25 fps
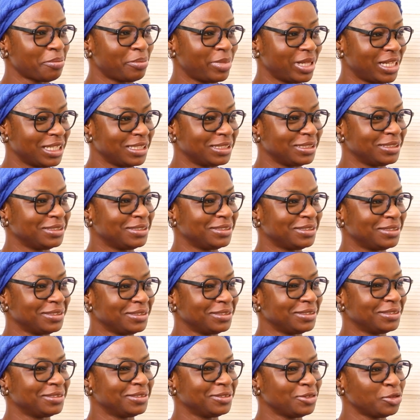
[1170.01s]
But then,
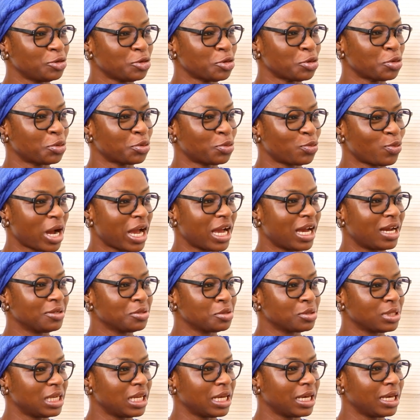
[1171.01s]
you know, Y had
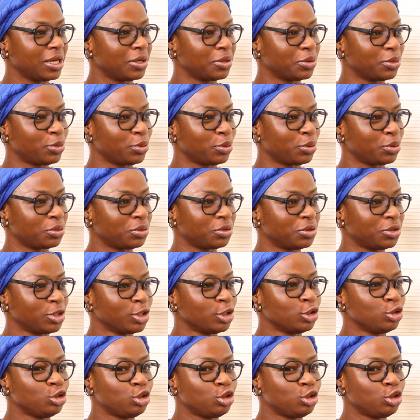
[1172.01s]
to let her go. Yeah.